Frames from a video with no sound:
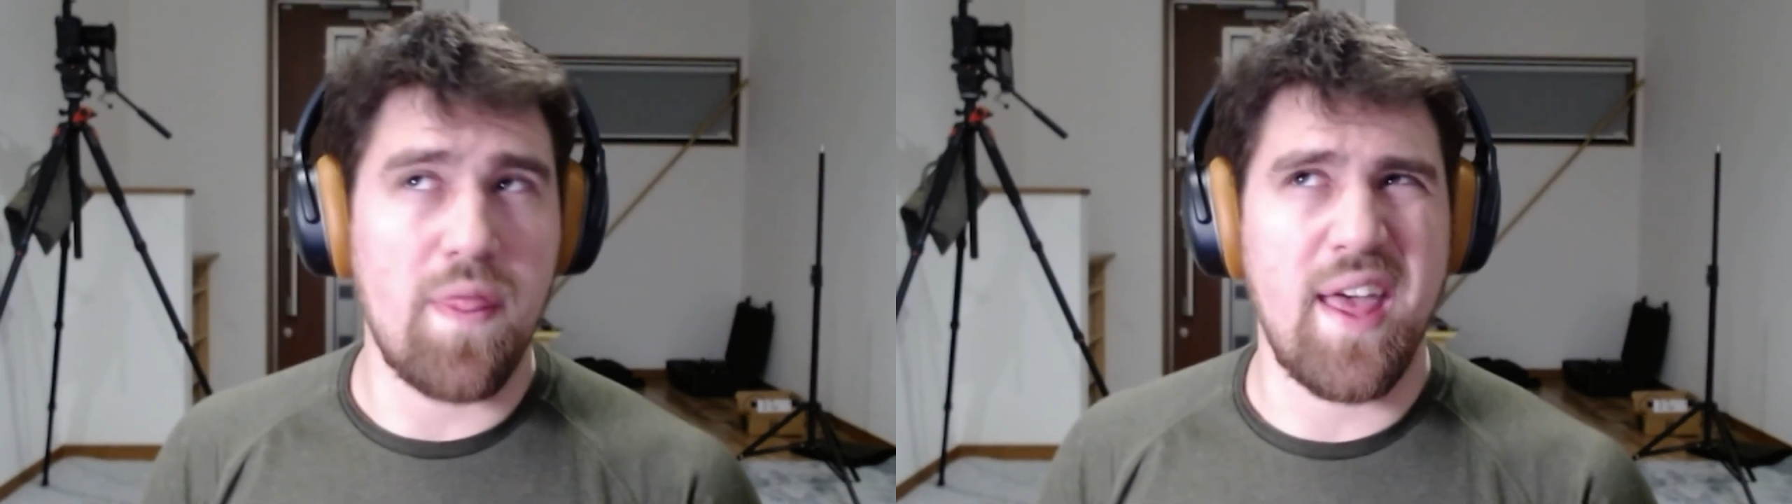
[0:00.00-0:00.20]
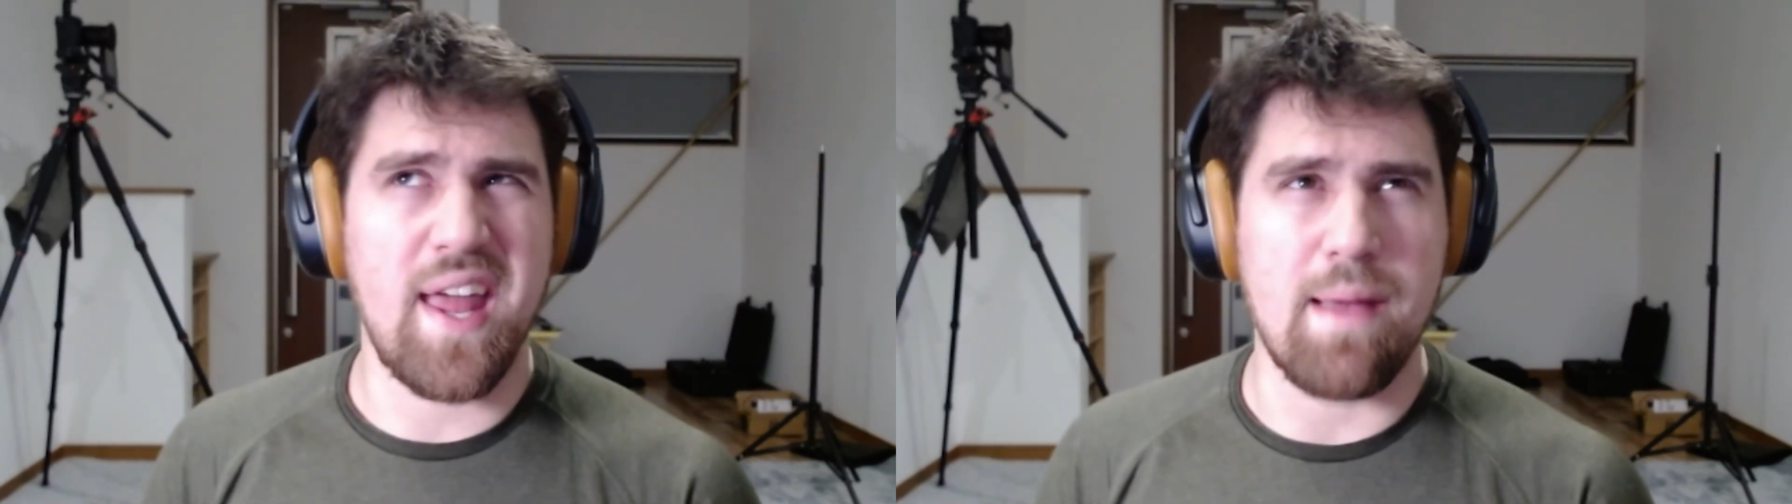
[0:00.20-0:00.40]

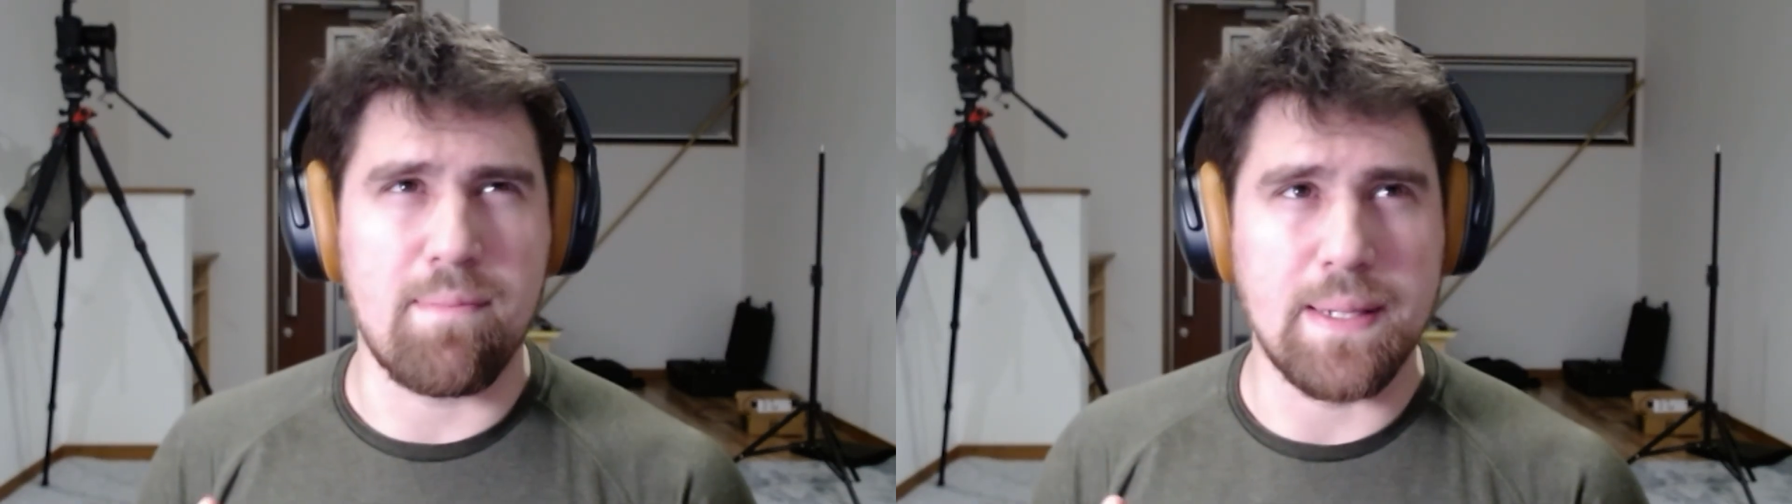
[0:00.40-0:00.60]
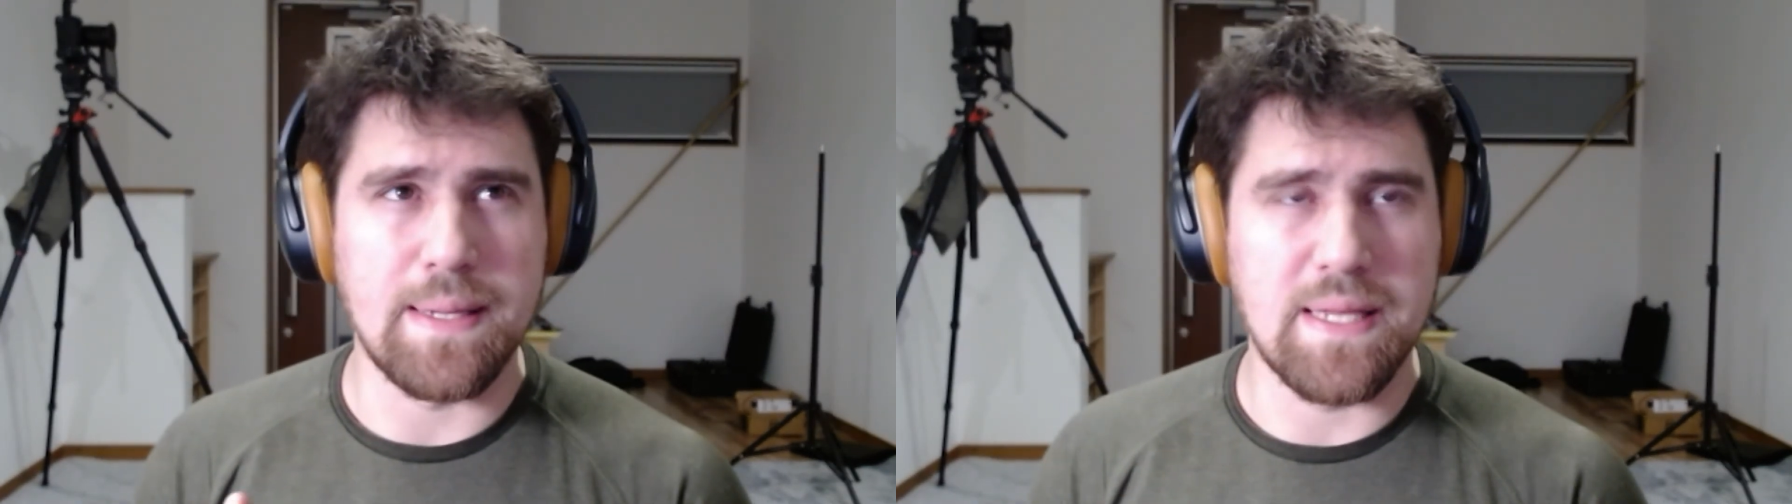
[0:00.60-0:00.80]
that, I
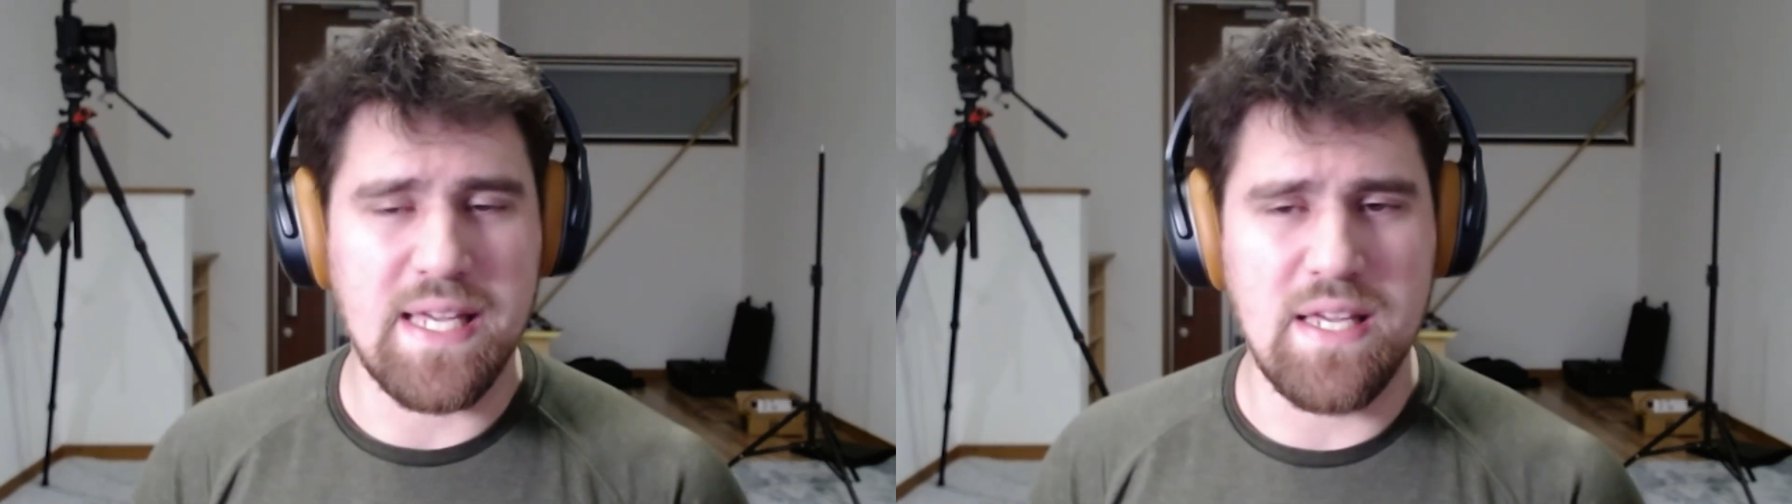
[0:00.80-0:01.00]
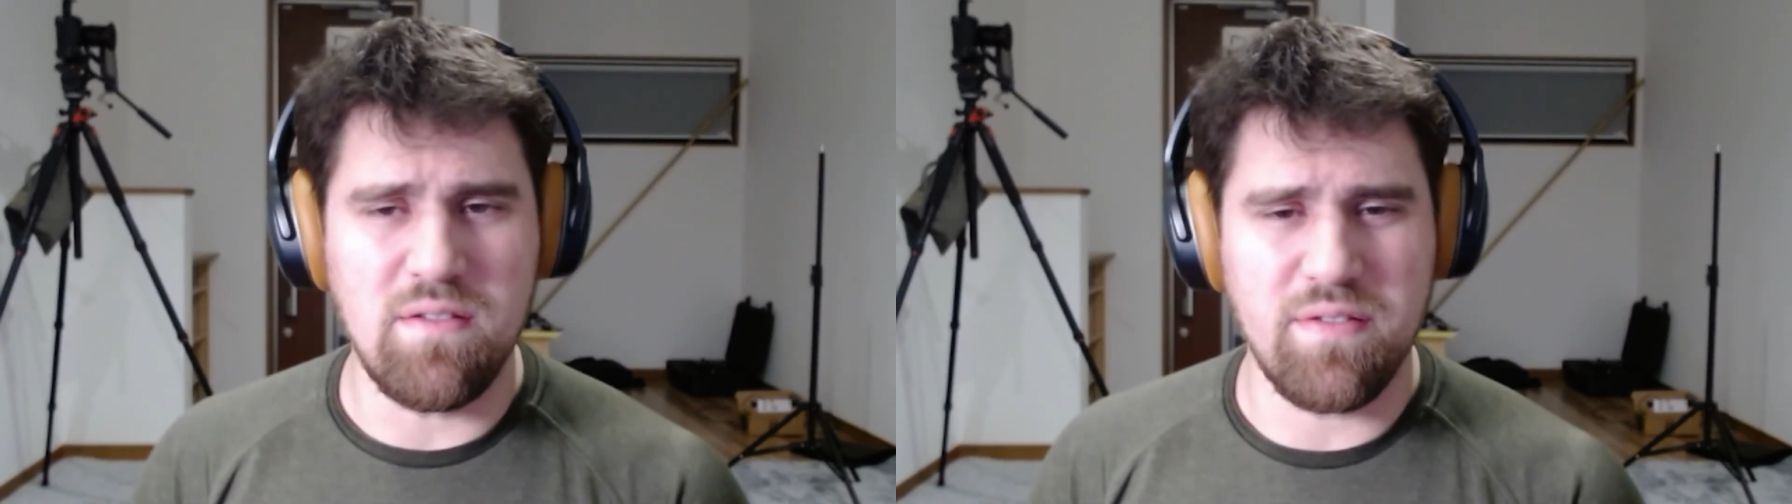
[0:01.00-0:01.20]

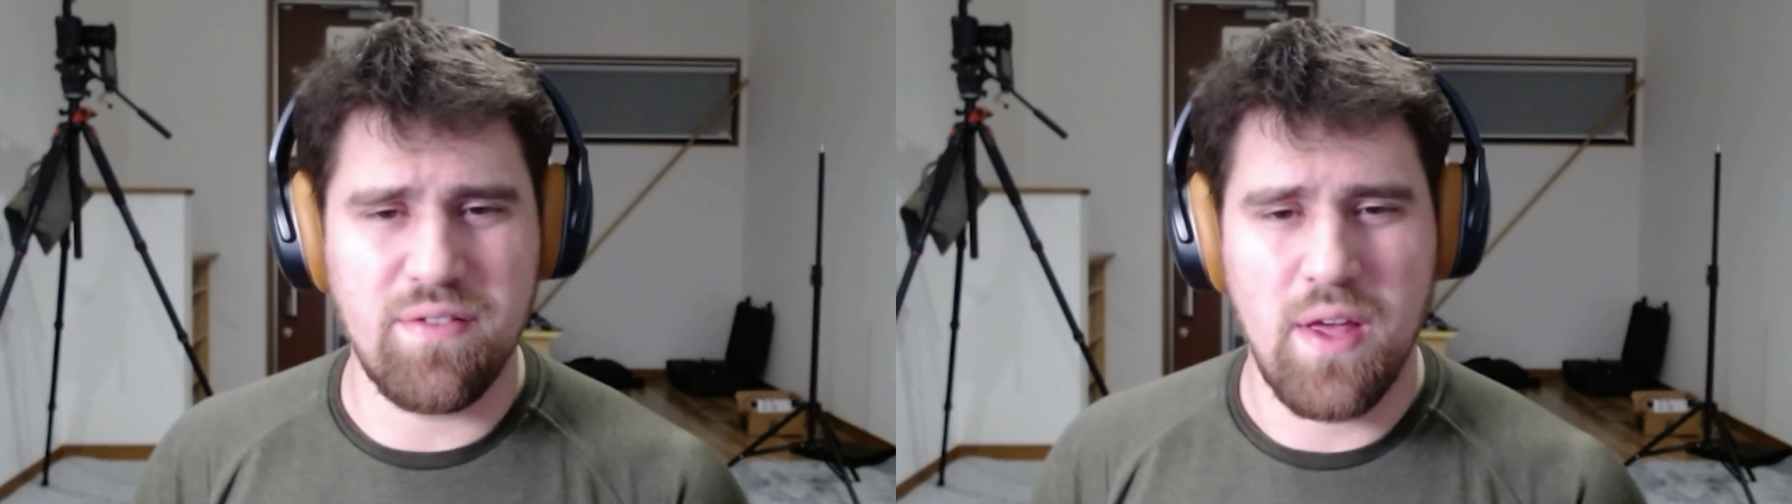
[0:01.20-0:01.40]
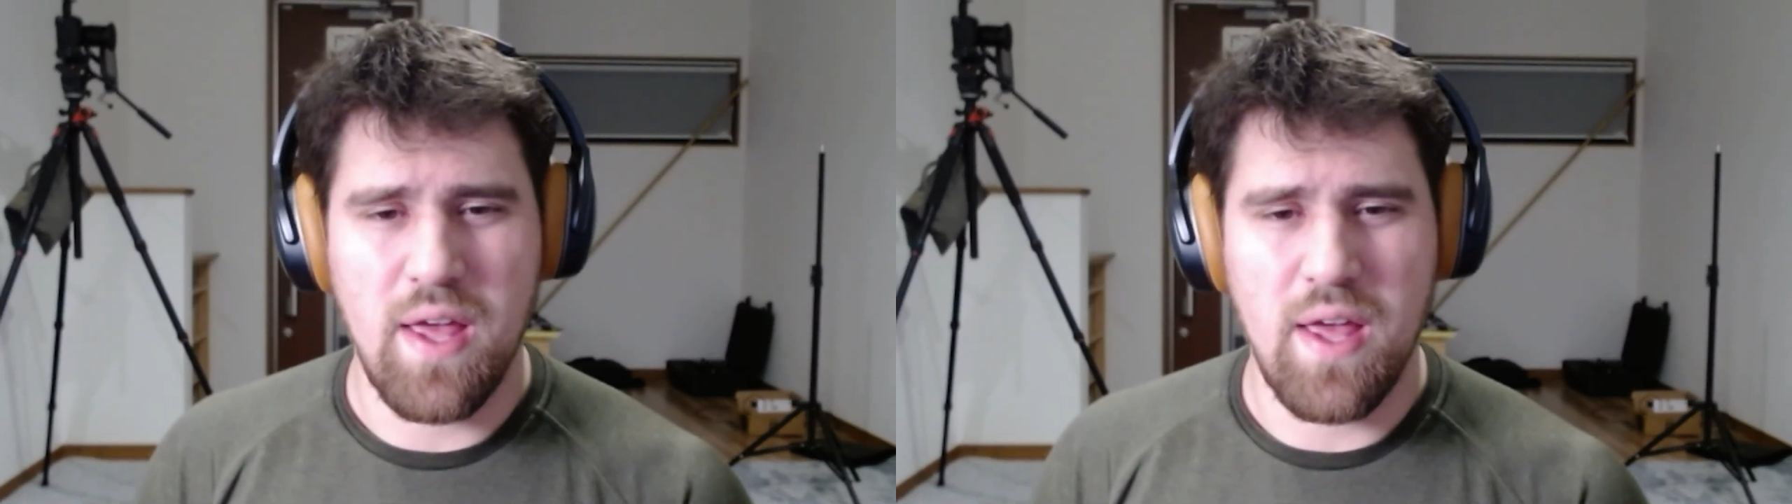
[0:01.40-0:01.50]
believe.